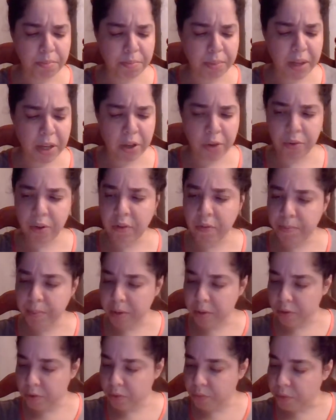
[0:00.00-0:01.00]
paragraph
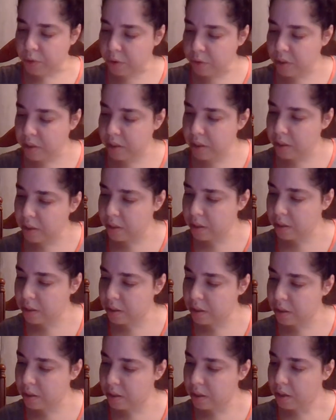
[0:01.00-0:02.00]
about neurosis,
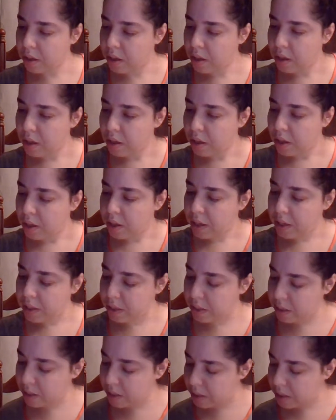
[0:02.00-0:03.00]

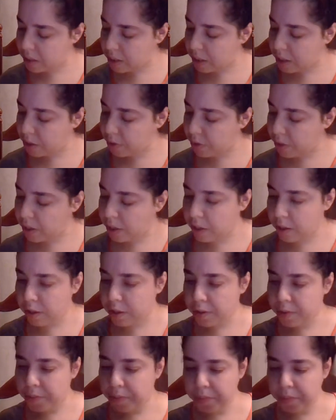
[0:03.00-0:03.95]
hysteria,